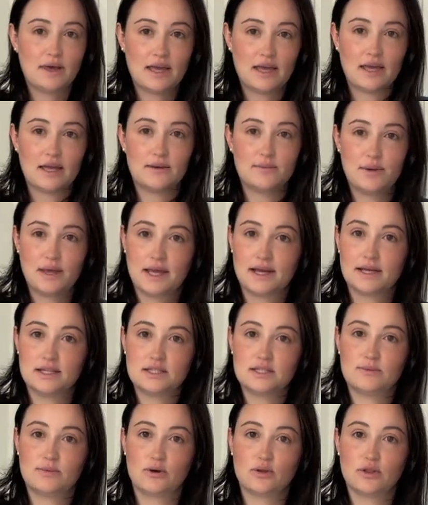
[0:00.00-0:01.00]
and pants,
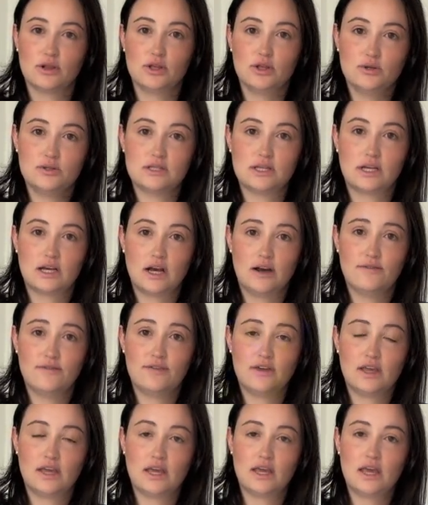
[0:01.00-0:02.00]
both loose and
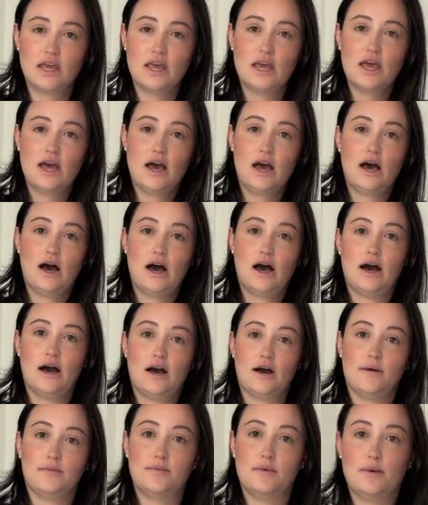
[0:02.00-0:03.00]
comfy.
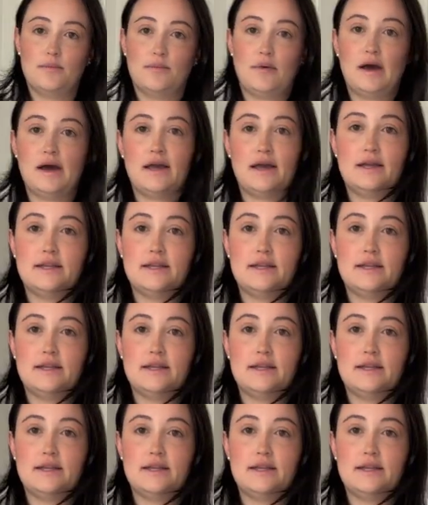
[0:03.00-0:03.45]
My